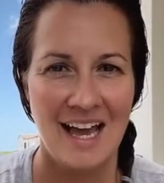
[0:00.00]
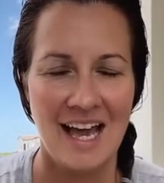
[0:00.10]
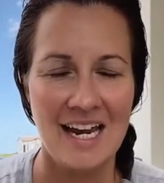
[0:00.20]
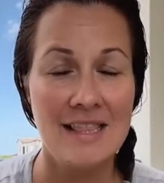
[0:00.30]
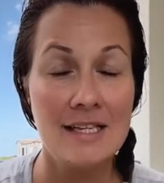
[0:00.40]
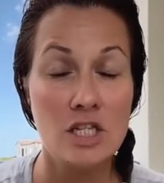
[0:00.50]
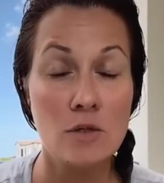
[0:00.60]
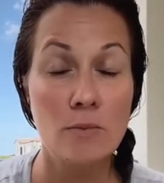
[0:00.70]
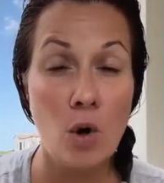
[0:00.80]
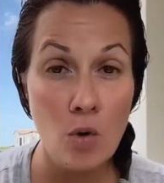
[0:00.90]
And in this
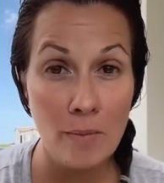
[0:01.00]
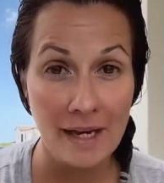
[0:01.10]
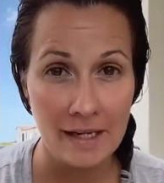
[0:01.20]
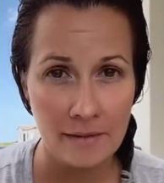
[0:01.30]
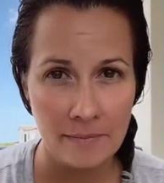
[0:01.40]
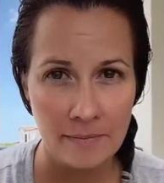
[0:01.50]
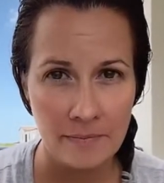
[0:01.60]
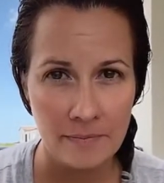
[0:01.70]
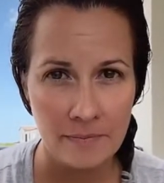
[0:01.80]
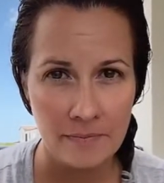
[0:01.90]
moment
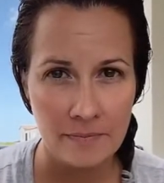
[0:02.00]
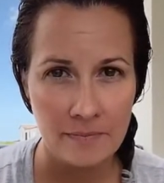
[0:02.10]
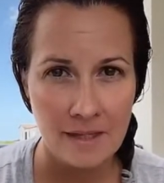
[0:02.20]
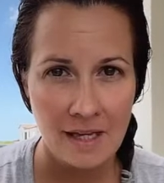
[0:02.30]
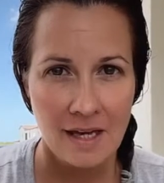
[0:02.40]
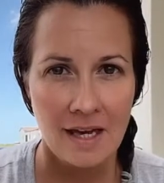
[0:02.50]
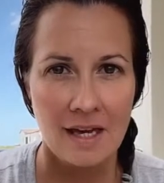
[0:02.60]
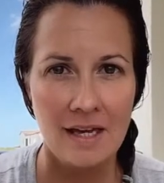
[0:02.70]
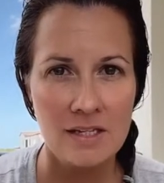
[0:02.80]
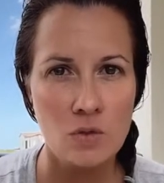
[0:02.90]

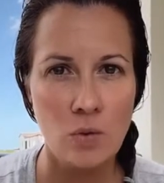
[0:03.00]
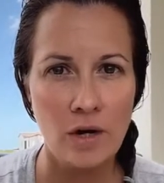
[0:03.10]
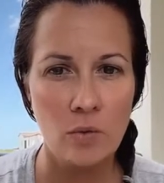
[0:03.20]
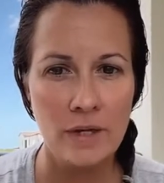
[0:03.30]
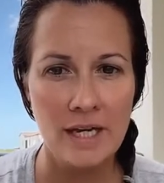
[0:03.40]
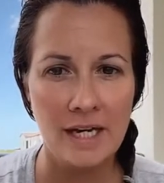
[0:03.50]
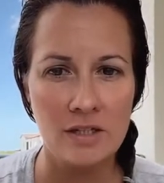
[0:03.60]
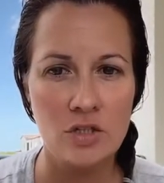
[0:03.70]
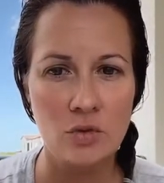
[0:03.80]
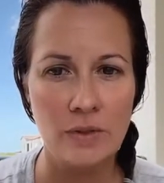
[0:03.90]
is where we
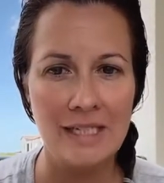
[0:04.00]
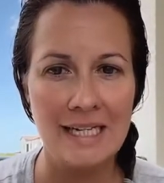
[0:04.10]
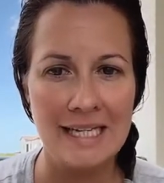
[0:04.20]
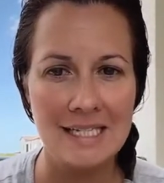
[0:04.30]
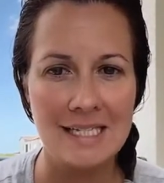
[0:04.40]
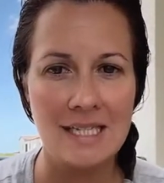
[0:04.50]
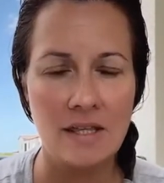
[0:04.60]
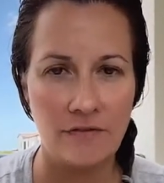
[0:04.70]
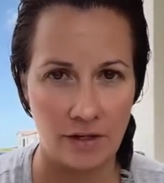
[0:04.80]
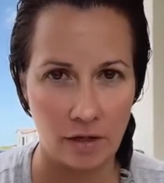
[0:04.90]
get to release the
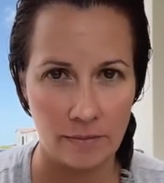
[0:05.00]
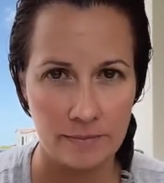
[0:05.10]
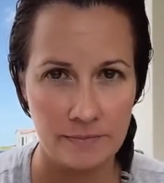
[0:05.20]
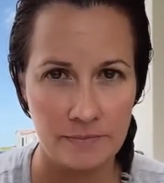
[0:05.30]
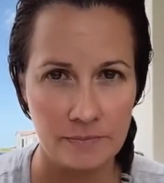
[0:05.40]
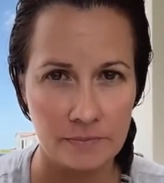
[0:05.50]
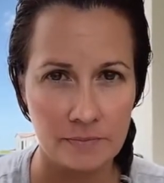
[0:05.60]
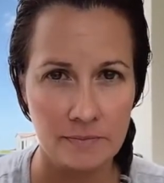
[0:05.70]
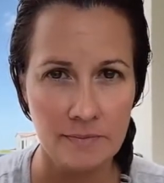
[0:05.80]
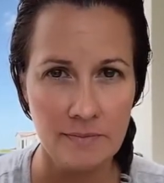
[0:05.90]
fear.
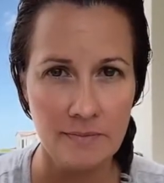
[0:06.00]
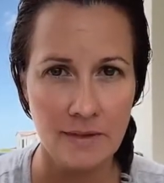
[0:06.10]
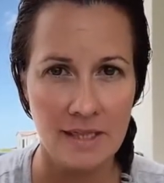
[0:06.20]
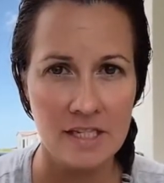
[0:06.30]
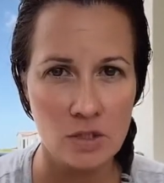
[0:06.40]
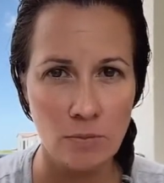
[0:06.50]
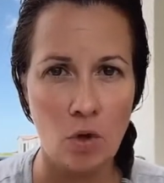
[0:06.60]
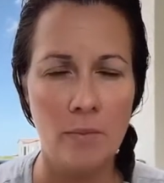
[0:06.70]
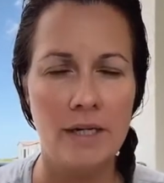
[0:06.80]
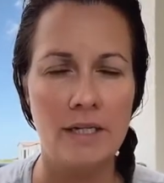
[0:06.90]
This
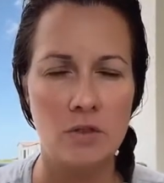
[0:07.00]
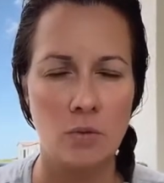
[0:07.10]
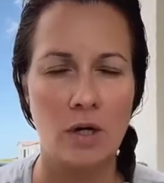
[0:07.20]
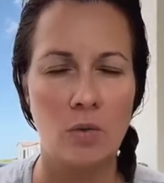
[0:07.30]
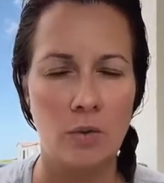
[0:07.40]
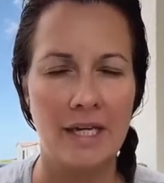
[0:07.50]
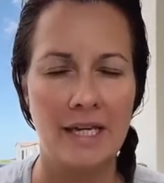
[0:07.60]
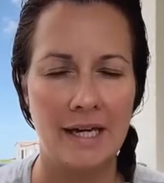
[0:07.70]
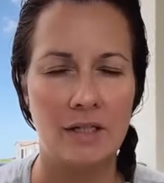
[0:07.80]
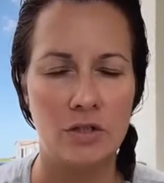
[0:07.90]
moment is where we
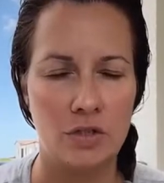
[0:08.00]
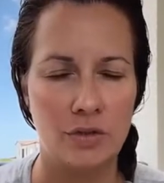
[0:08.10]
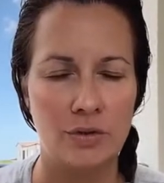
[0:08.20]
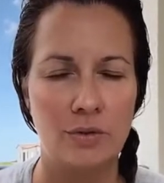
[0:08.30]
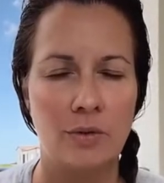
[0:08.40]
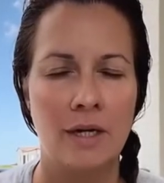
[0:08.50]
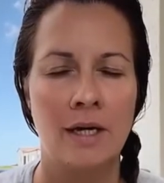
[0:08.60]
get to